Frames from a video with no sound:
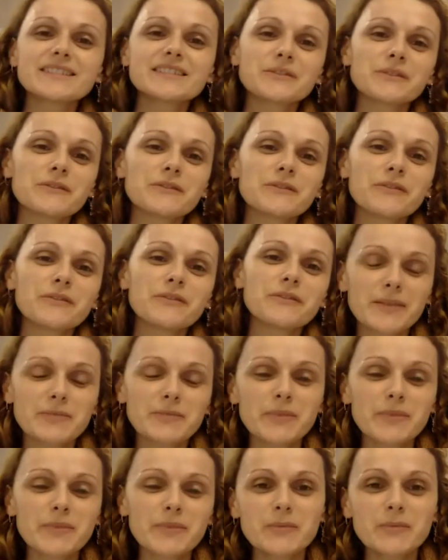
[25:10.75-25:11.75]
to invite
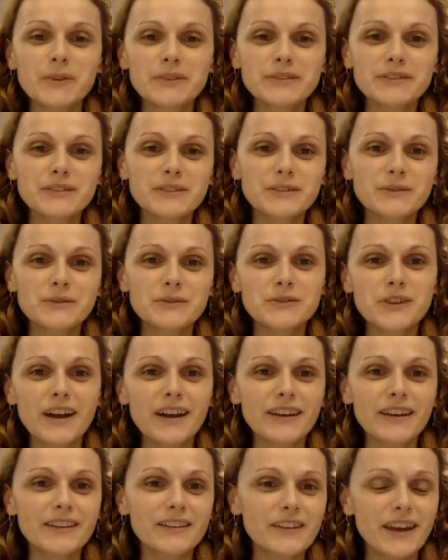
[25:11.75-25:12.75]
people to
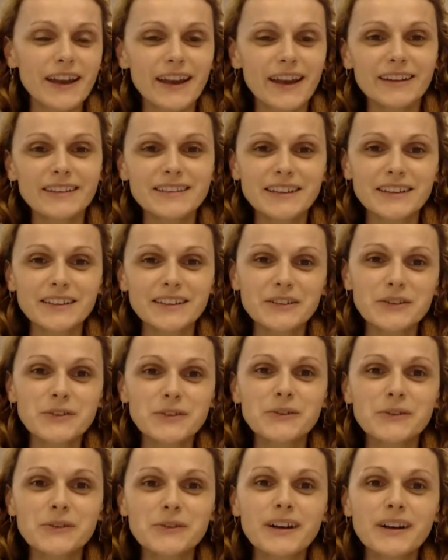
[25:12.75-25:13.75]
try their hand at
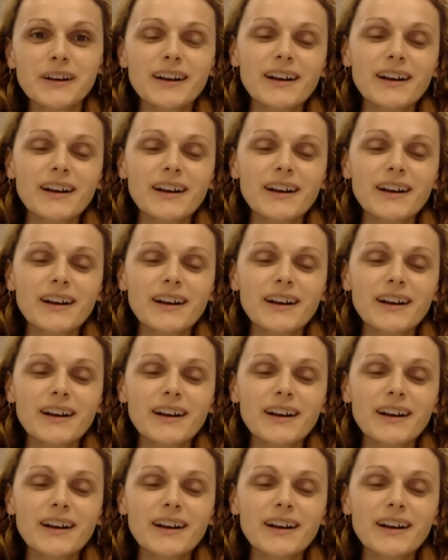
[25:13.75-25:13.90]
new